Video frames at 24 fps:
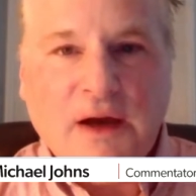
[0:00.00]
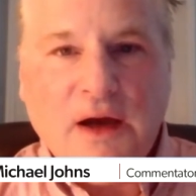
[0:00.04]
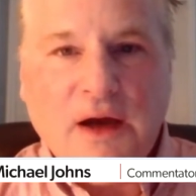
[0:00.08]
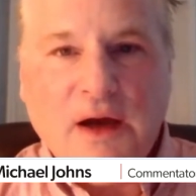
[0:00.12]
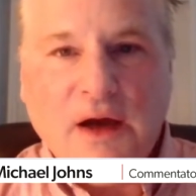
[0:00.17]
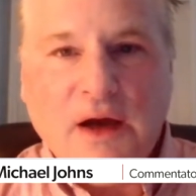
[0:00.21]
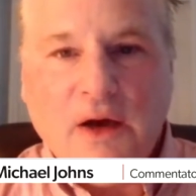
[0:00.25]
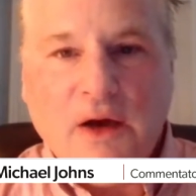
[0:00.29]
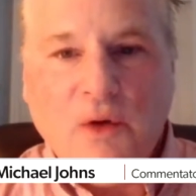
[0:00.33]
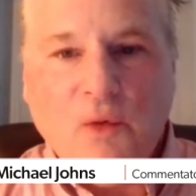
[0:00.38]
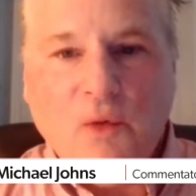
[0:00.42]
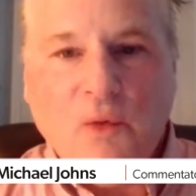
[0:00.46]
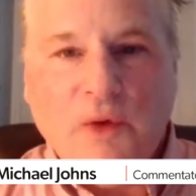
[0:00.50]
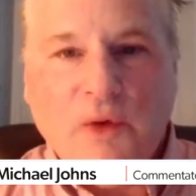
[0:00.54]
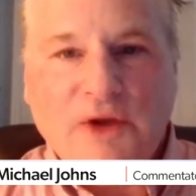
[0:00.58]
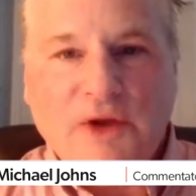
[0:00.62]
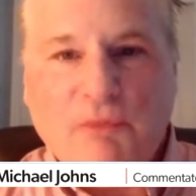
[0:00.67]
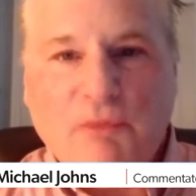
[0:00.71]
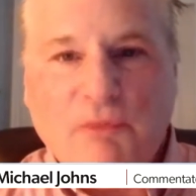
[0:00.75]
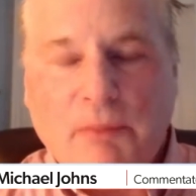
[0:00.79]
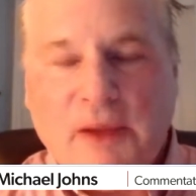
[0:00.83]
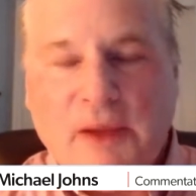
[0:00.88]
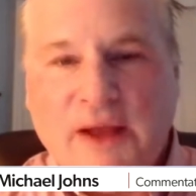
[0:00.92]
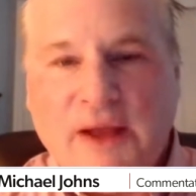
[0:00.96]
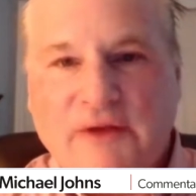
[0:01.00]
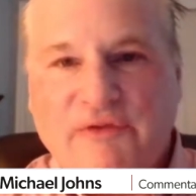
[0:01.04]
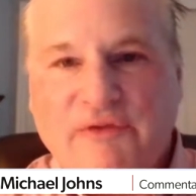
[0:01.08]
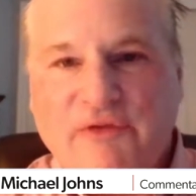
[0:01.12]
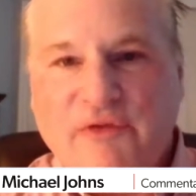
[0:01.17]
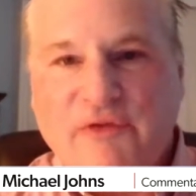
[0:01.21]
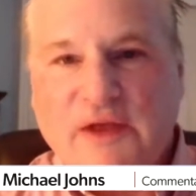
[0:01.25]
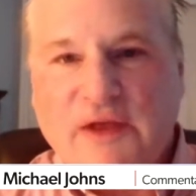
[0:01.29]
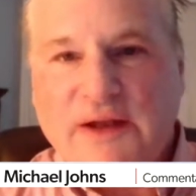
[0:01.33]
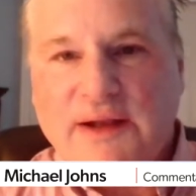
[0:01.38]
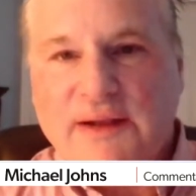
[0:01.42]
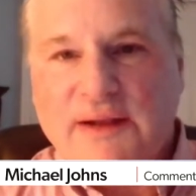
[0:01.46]
uh, which
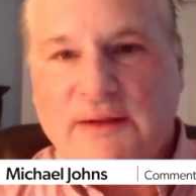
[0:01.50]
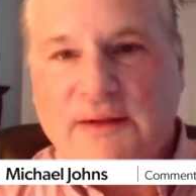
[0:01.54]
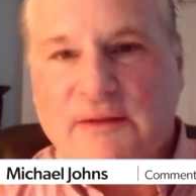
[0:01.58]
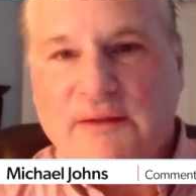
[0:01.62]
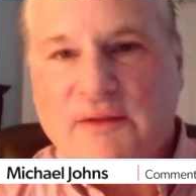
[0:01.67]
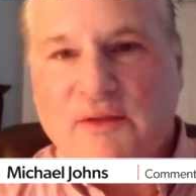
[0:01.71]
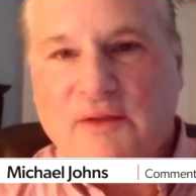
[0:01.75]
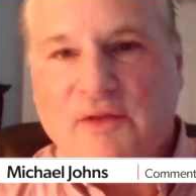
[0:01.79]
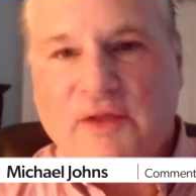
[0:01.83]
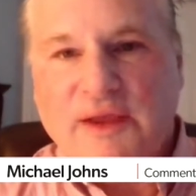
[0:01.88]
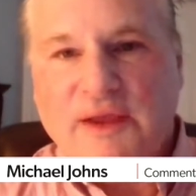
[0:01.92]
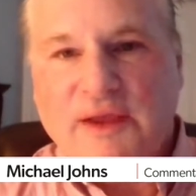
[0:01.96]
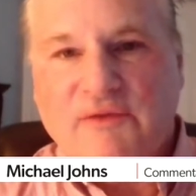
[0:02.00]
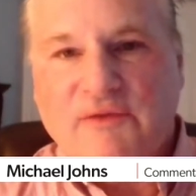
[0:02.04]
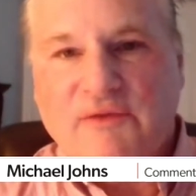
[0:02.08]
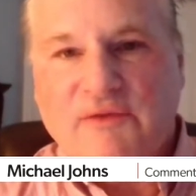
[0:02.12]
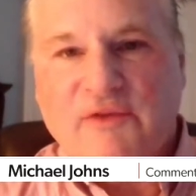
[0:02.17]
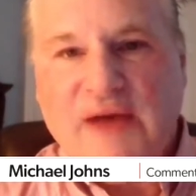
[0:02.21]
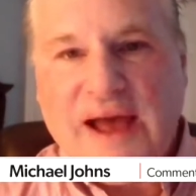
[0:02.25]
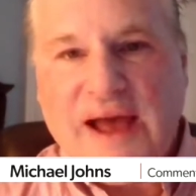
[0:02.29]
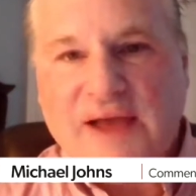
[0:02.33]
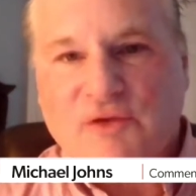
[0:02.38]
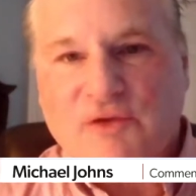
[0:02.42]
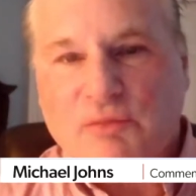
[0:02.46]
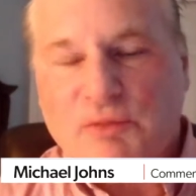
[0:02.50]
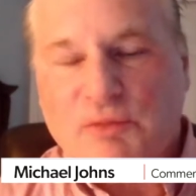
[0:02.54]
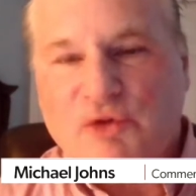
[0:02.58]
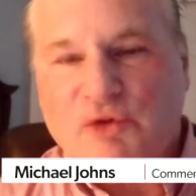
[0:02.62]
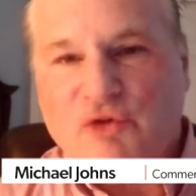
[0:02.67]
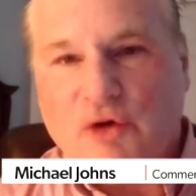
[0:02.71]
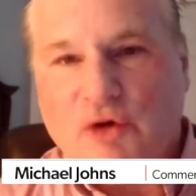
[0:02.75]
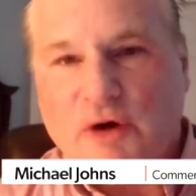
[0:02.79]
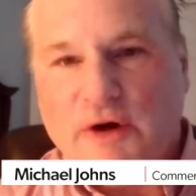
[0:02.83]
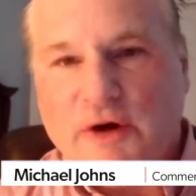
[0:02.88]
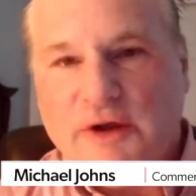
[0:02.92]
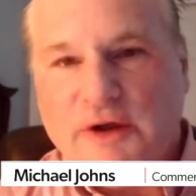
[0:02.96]
benefited the vast
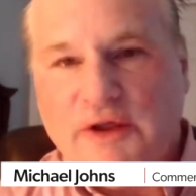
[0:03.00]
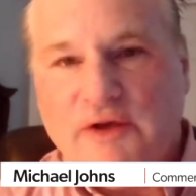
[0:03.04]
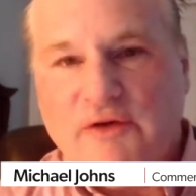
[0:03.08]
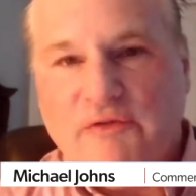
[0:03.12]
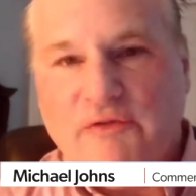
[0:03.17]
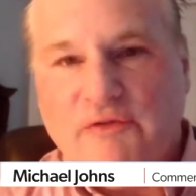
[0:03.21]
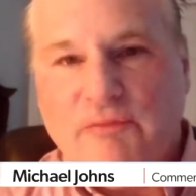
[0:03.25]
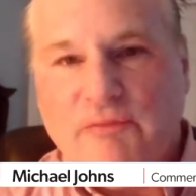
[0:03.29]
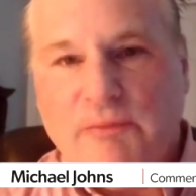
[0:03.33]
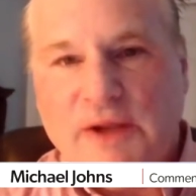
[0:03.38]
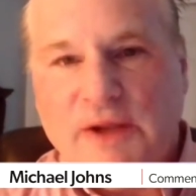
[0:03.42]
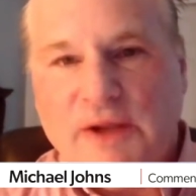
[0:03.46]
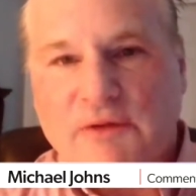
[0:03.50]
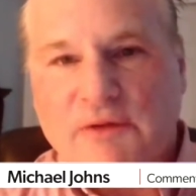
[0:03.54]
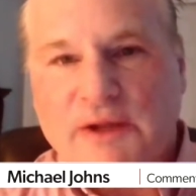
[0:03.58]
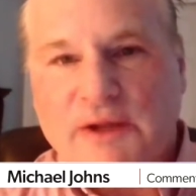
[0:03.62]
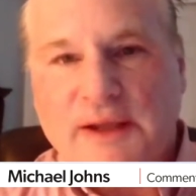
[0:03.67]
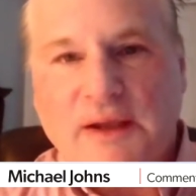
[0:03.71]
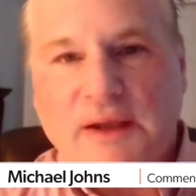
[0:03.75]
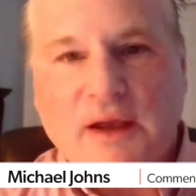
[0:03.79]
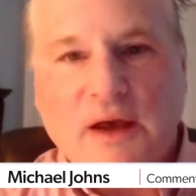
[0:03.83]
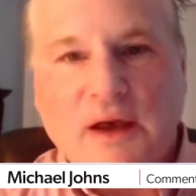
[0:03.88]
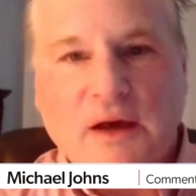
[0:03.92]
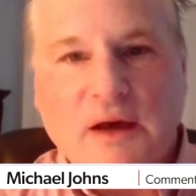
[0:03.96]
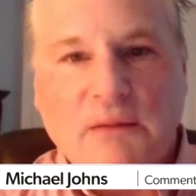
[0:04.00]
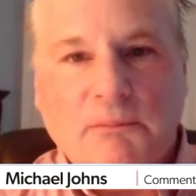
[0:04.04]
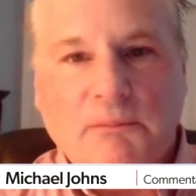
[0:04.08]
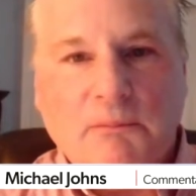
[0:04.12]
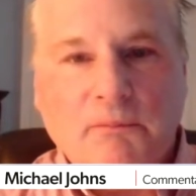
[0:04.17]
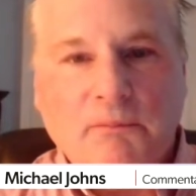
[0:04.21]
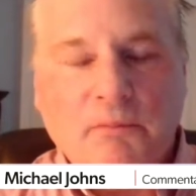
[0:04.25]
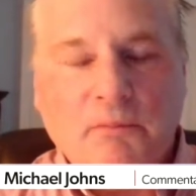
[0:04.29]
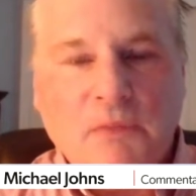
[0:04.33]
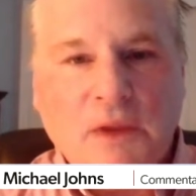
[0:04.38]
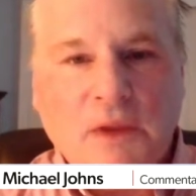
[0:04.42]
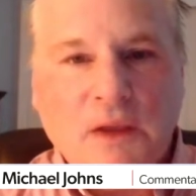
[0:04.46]
majority of
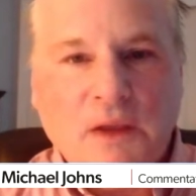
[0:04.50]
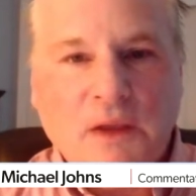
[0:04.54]
middle-income